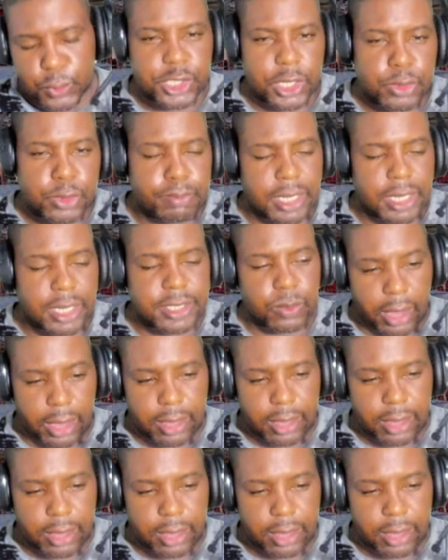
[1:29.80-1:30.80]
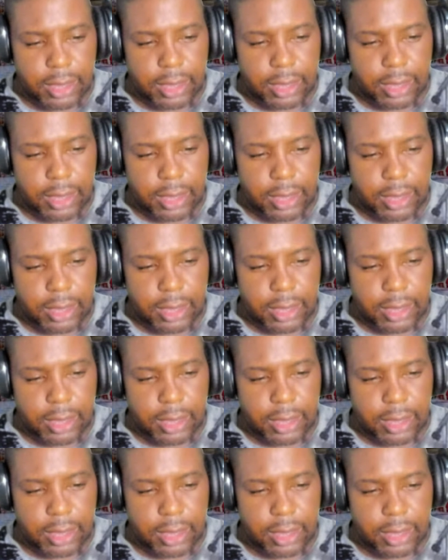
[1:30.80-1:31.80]
Audrey Jones, who passed away
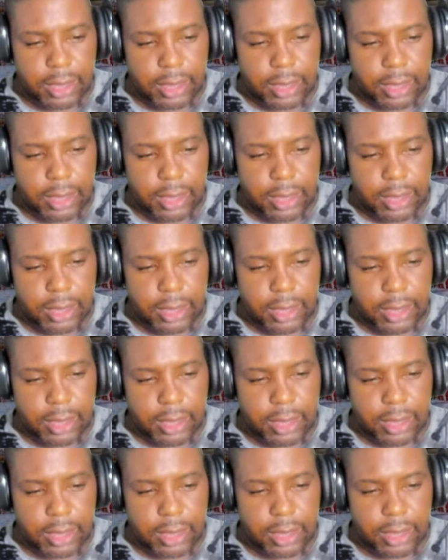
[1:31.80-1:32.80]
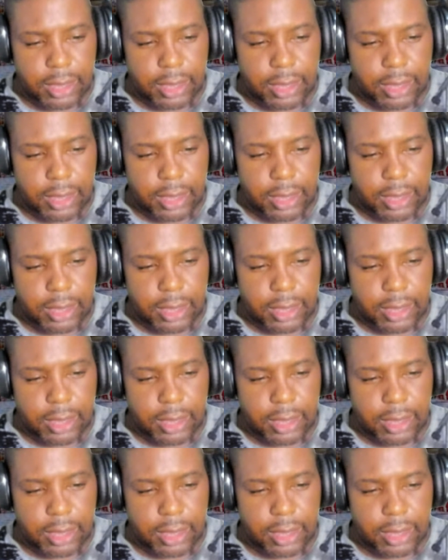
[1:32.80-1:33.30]
at the age of 93.